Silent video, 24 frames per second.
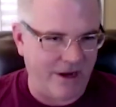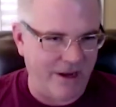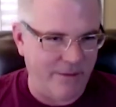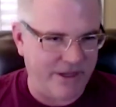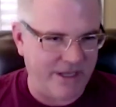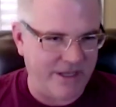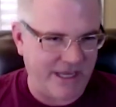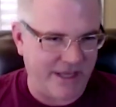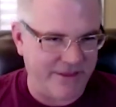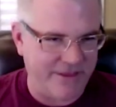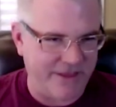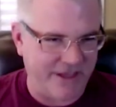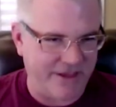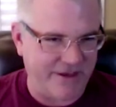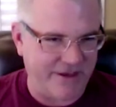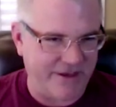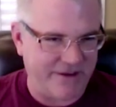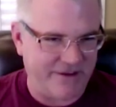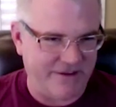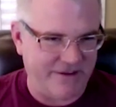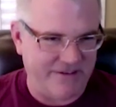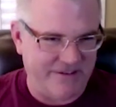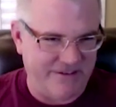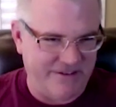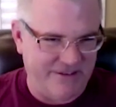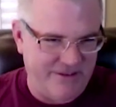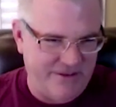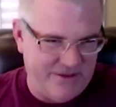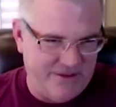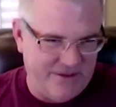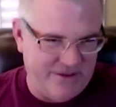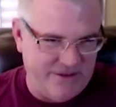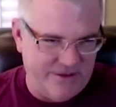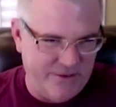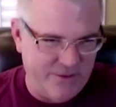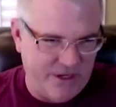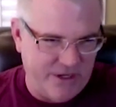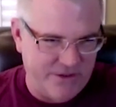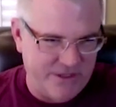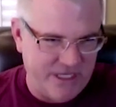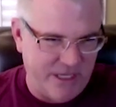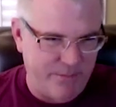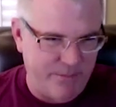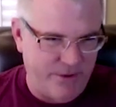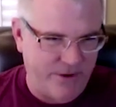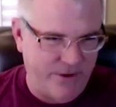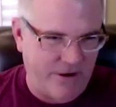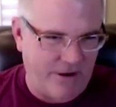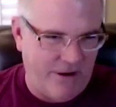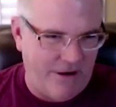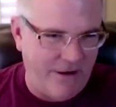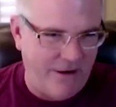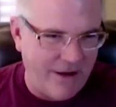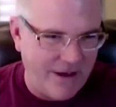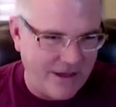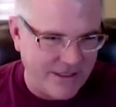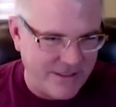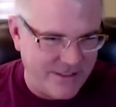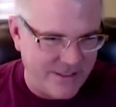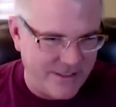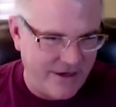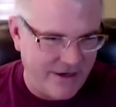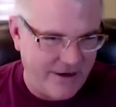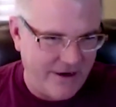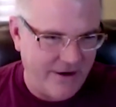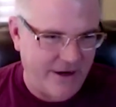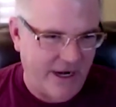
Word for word: Because I think there's a deeper cause there.